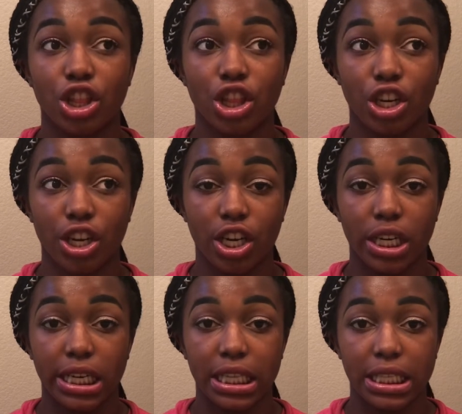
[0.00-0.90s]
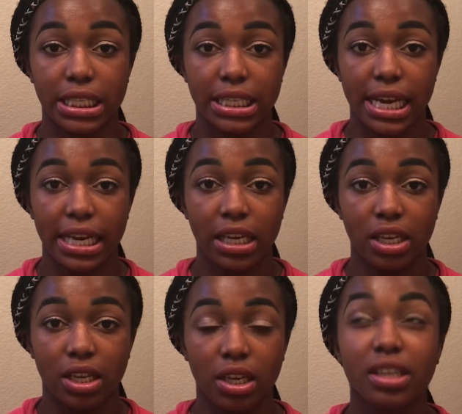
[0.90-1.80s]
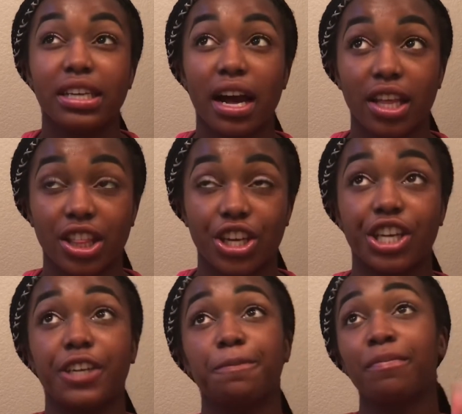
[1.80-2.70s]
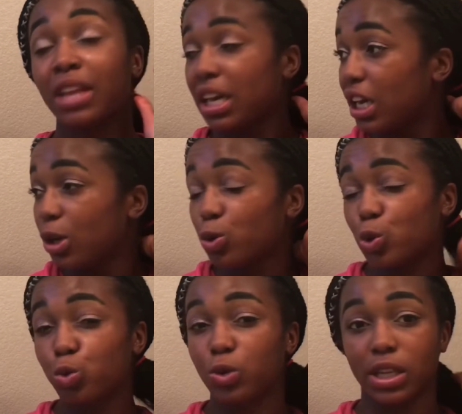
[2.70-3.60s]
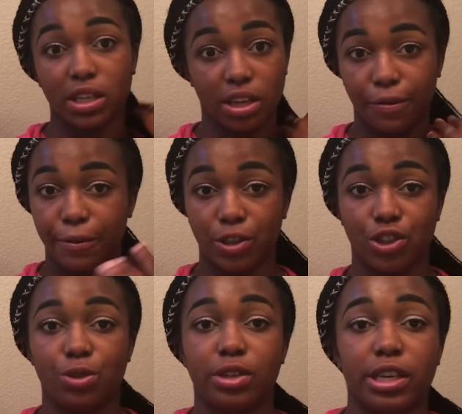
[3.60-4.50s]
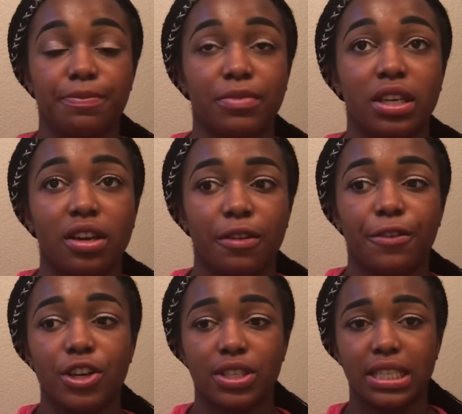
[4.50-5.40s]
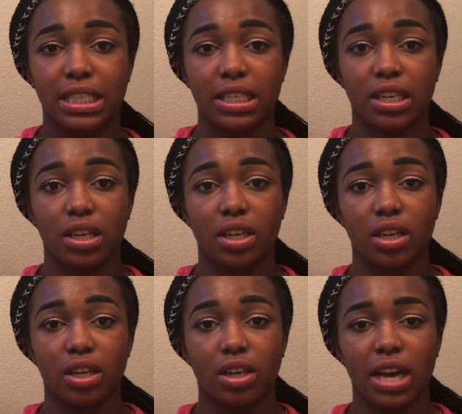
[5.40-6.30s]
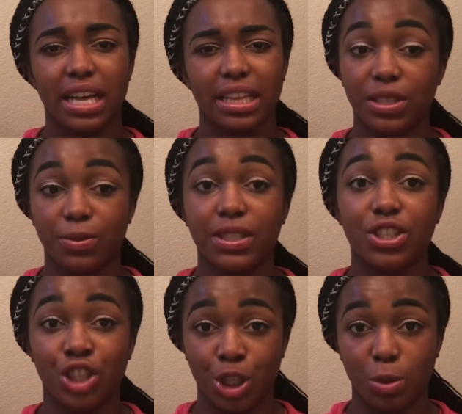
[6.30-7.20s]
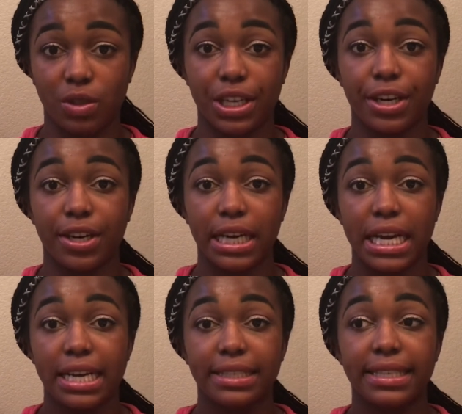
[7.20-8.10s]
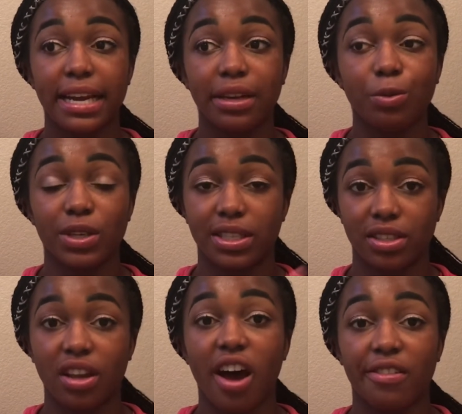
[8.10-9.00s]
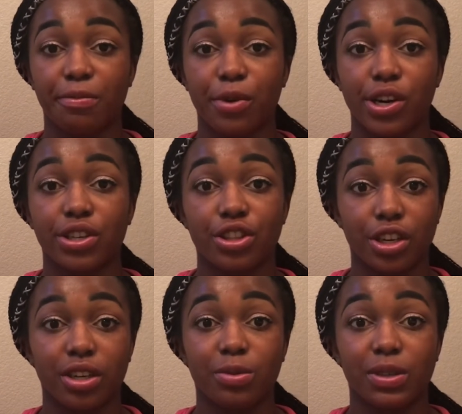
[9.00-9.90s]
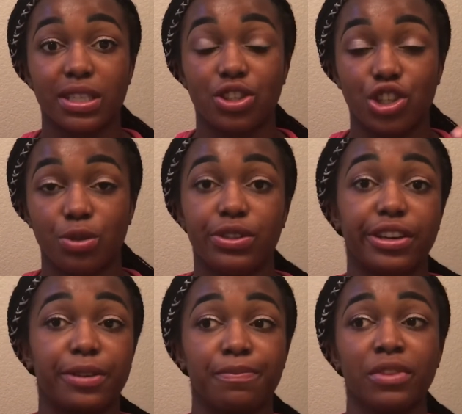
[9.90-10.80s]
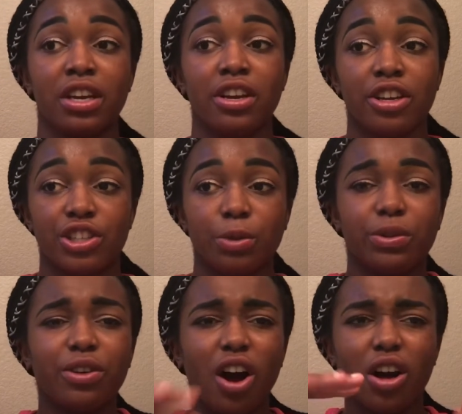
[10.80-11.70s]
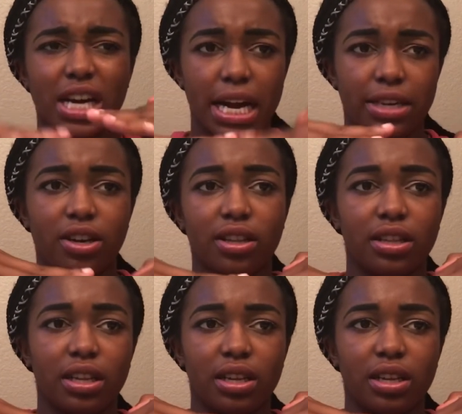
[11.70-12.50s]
3rd in the state. Yeah, 3rd. It was really good for a junior. First, I think this was a junior, 2nd was a sophomore, 3rd was a junior. So we were all kind of on